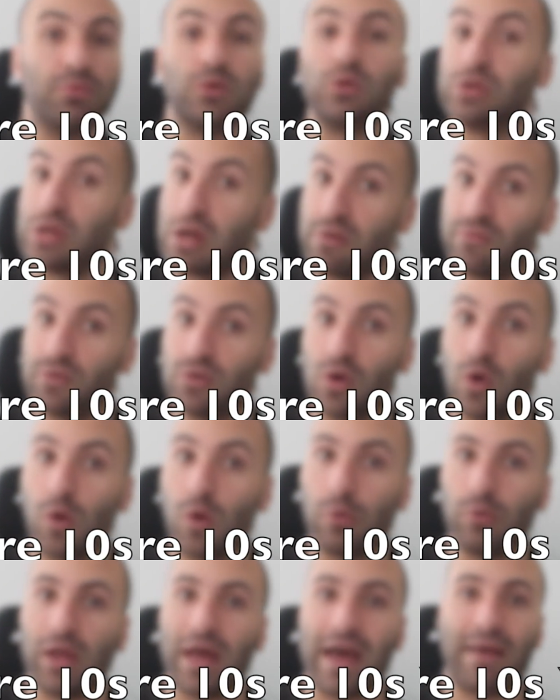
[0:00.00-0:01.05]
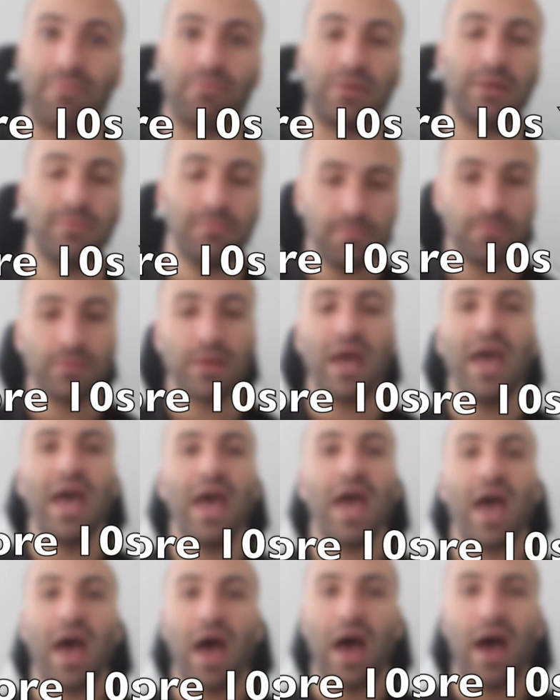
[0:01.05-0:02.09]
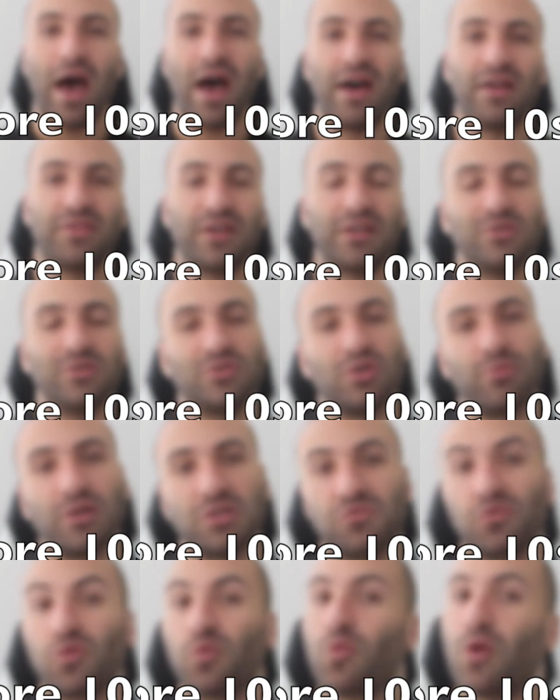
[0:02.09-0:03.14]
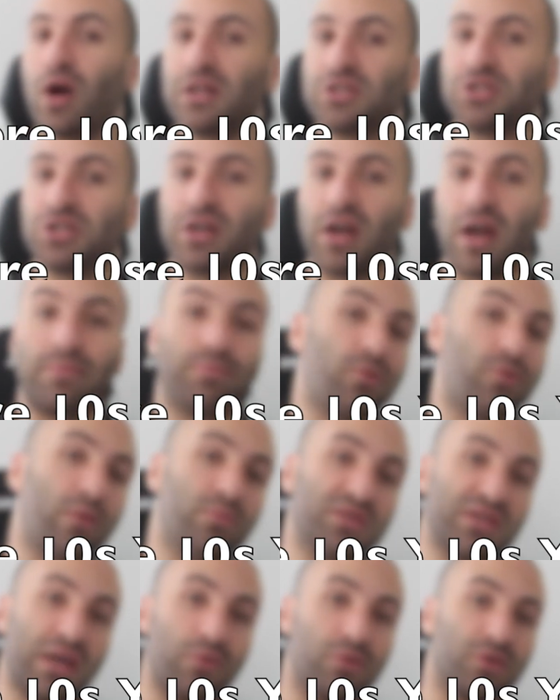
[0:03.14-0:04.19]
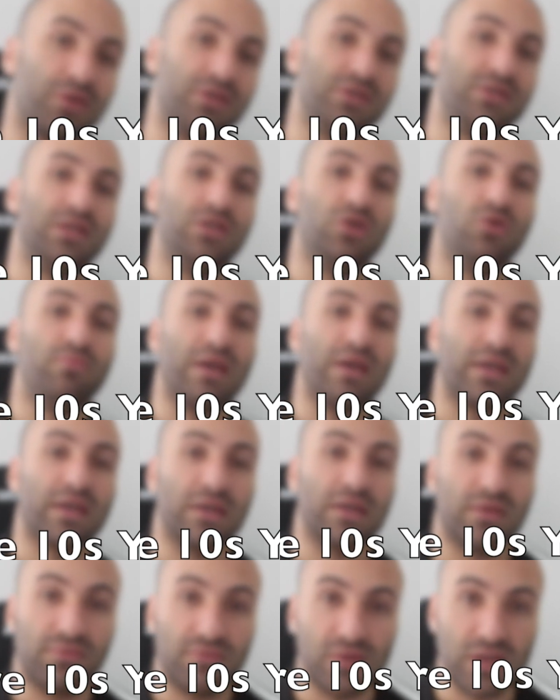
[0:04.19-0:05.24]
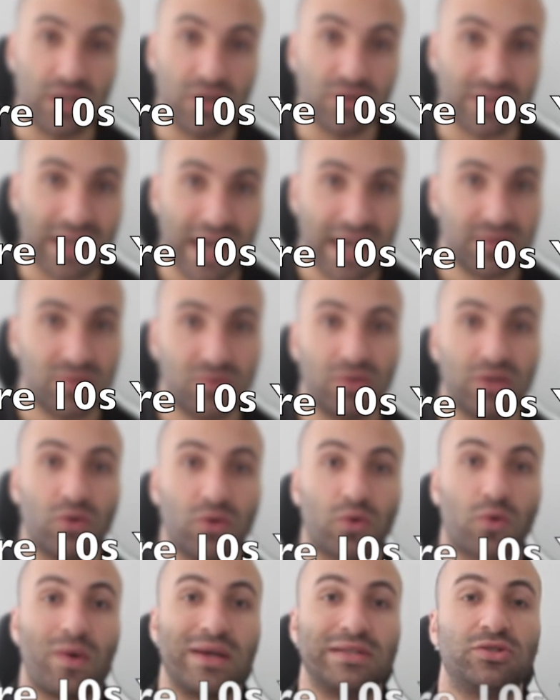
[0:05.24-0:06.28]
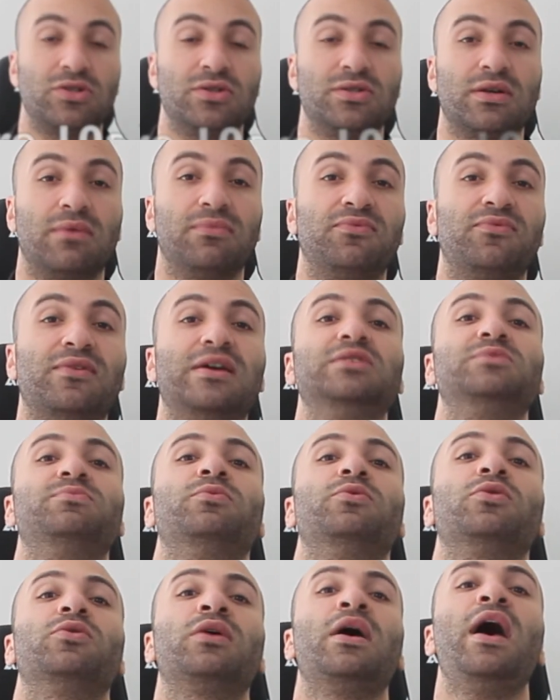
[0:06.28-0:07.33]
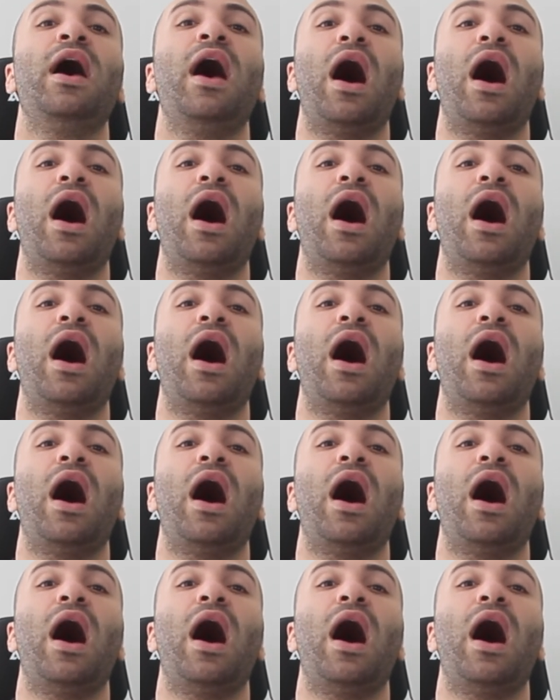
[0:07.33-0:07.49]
You never know what will happen. Thank you so much for watching. I promise I will continue making the videos answering your questions on Facebook.